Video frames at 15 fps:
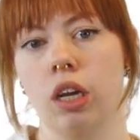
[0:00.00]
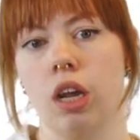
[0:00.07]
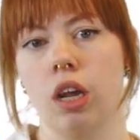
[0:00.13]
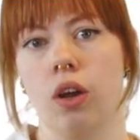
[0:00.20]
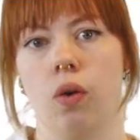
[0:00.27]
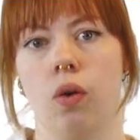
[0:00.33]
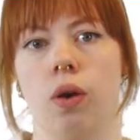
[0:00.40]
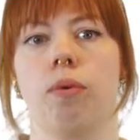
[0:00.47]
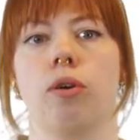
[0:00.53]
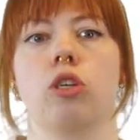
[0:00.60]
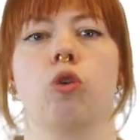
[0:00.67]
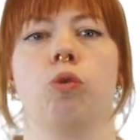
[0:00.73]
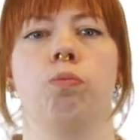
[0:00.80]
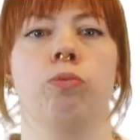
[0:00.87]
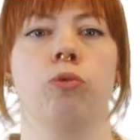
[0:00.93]
We want
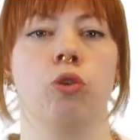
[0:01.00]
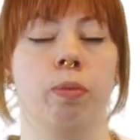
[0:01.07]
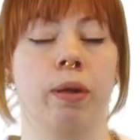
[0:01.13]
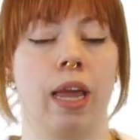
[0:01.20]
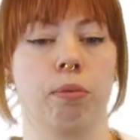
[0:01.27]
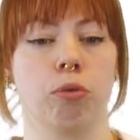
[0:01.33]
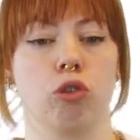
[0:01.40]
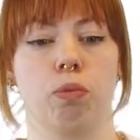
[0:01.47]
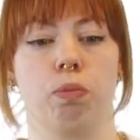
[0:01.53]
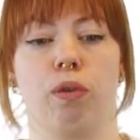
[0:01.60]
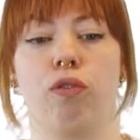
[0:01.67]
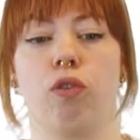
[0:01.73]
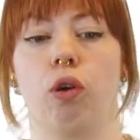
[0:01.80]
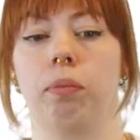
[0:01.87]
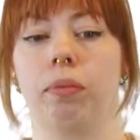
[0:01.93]
to be able to
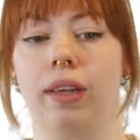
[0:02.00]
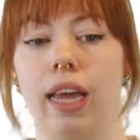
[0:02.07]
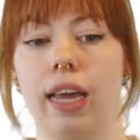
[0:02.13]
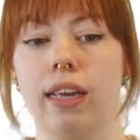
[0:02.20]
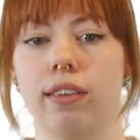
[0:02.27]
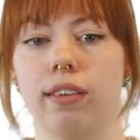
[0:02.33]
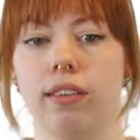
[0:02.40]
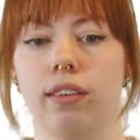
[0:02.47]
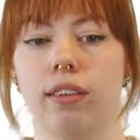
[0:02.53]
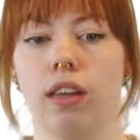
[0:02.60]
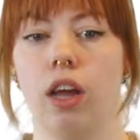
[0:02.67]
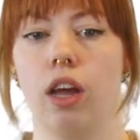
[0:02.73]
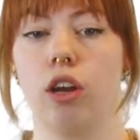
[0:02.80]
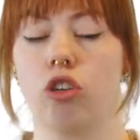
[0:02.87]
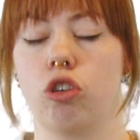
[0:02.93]
perform gates,
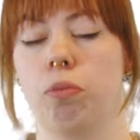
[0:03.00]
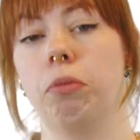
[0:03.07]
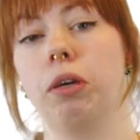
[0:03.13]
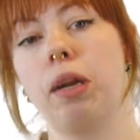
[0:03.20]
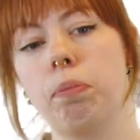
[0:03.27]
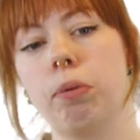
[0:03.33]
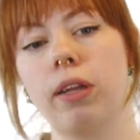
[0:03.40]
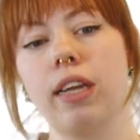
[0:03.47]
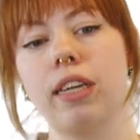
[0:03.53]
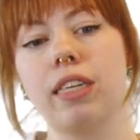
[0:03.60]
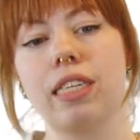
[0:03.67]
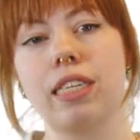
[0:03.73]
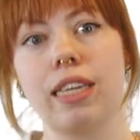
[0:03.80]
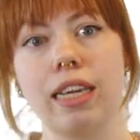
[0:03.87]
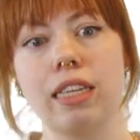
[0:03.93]
to manipulate the
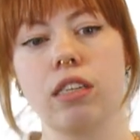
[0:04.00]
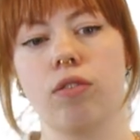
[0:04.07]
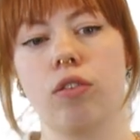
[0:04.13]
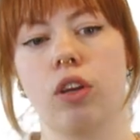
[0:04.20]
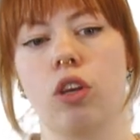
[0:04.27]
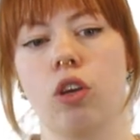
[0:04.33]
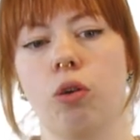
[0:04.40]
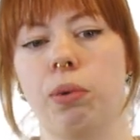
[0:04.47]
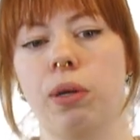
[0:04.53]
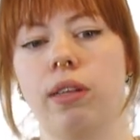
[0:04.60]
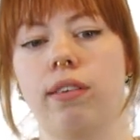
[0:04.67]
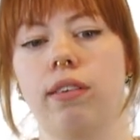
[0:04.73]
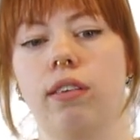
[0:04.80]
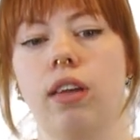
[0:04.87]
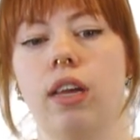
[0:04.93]
states of the
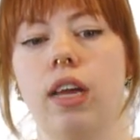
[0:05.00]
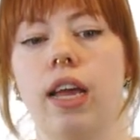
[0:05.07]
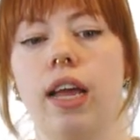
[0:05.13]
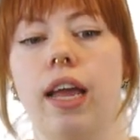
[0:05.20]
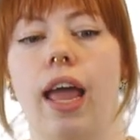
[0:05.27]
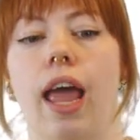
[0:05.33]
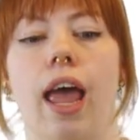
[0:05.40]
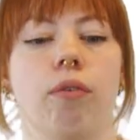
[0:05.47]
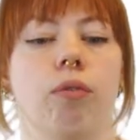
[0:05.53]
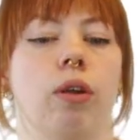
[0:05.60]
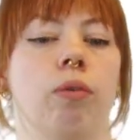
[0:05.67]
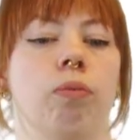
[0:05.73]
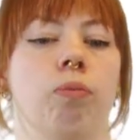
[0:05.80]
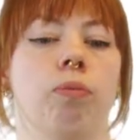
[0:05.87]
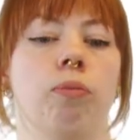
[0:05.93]
qubits, and we
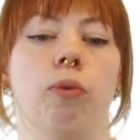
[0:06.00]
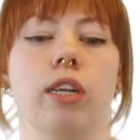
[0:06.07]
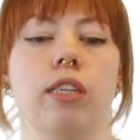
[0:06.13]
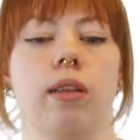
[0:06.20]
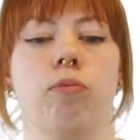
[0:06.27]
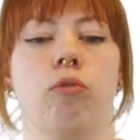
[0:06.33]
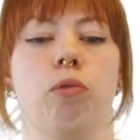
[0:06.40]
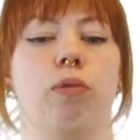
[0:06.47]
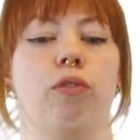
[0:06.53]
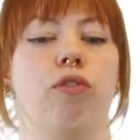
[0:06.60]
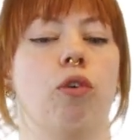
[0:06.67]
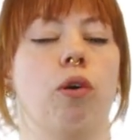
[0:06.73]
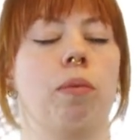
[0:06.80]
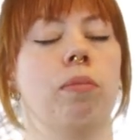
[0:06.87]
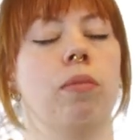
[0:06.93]
want them to
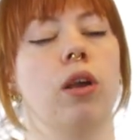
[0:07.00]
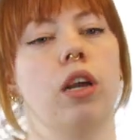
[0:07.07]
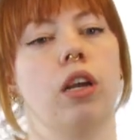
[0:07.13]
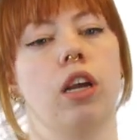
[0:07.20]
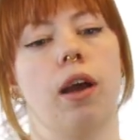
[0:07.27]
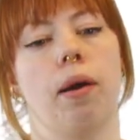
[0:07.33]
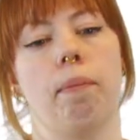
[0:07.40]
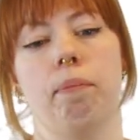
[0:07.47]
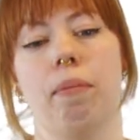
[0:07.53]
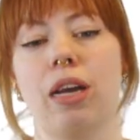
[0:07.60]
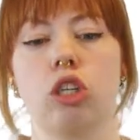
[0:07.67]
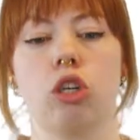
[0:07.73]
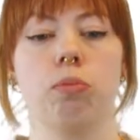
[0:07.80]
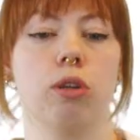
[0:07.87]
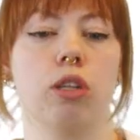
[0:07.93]
perform
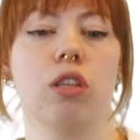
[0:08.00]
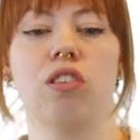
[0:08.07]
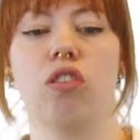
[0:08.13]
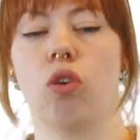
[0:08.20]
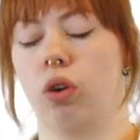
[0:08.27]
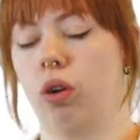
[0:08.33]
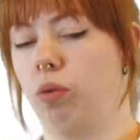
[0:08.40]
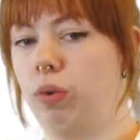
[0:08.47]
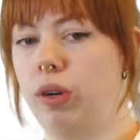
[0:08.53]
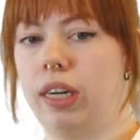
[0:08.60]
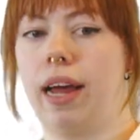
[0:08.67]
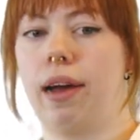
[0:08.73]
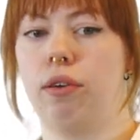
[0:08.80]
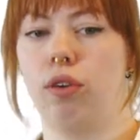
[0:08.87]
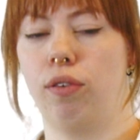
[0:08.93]
measurements or a
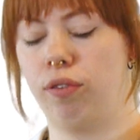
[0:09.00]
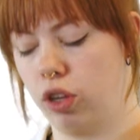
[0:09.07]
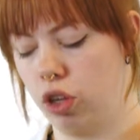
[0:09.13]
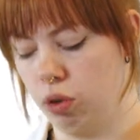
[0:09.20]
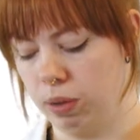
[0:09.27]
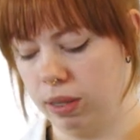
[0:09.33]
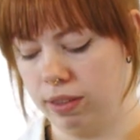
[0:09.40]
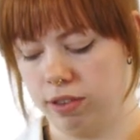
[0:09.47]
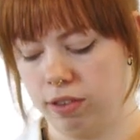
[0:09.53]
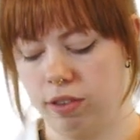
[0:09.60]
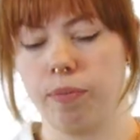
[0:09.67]
readout of qubits.